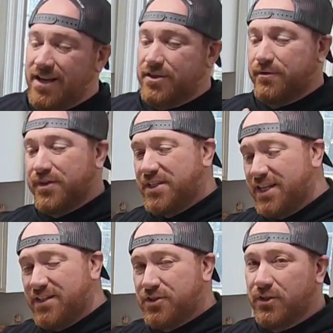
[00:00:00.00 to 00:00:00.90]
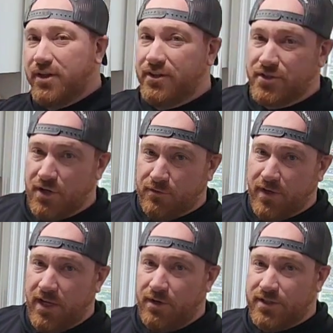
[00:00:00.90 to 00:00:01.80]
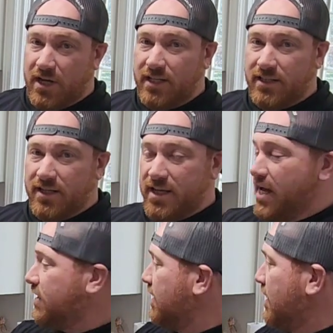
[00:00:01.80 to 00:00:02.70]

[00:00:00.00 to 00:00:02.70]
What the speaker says: So if you're seeing this early, there's no video, it's not done yet.